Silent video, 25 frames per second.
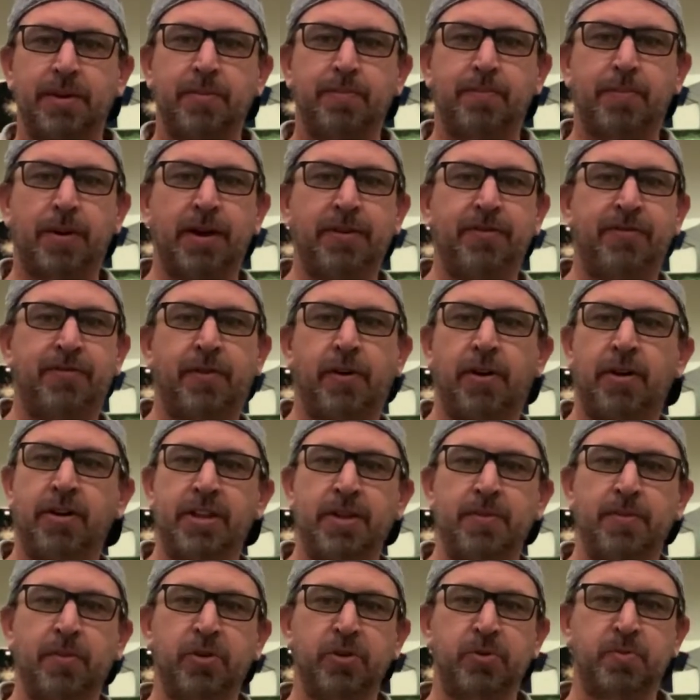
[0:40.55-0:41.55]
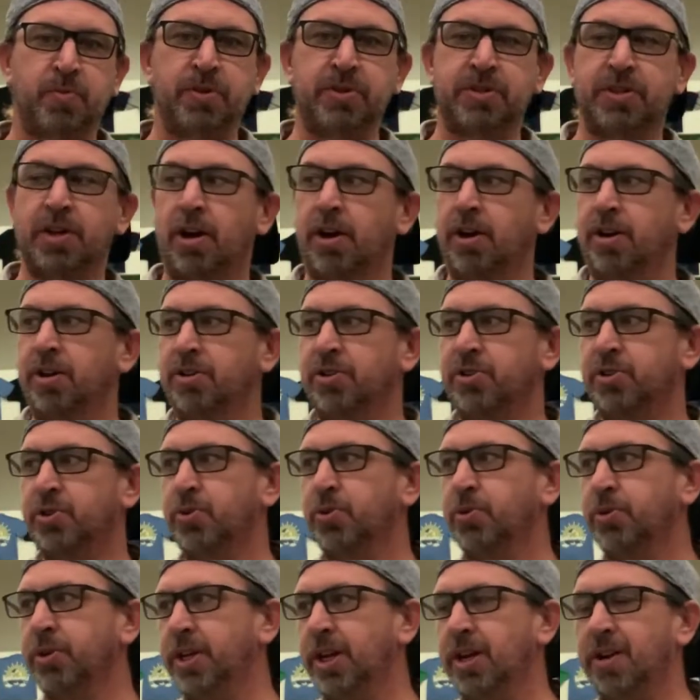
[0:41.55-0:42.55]
By far the most bizarre
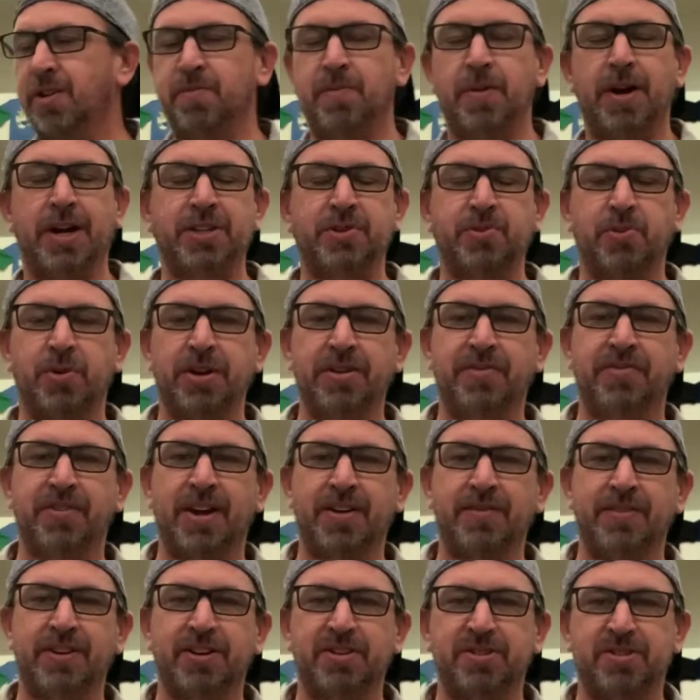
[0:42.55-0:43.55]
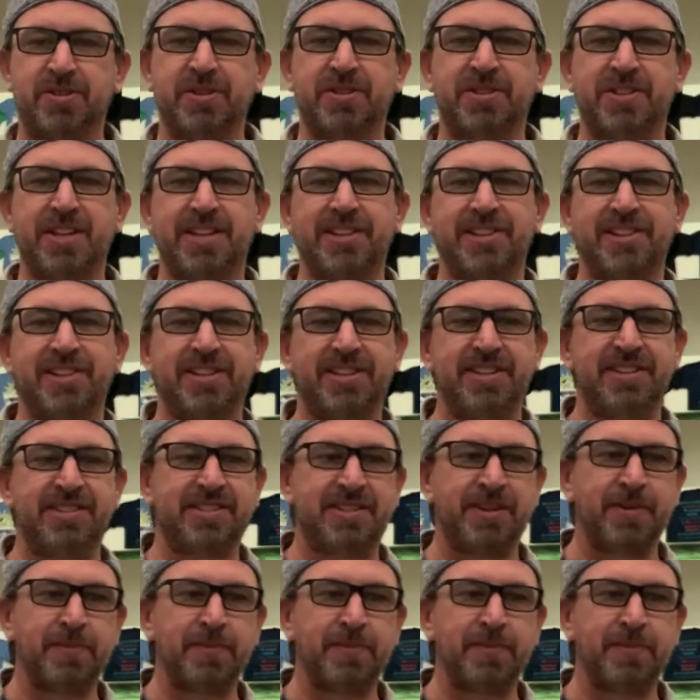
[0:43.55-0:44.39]
school year of my 25 years, to say the least.